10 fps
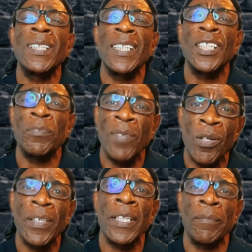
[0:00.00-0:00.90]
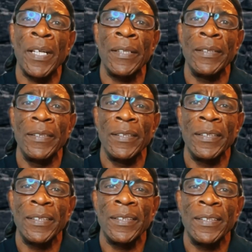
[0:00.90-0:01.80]
he smoking, man?
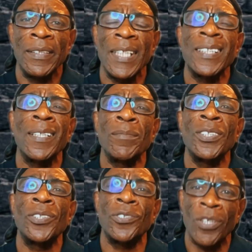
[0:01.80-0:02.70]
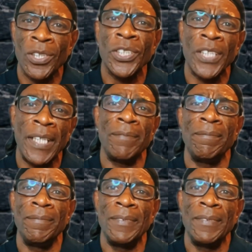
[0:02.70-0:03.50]
That's some strong shit.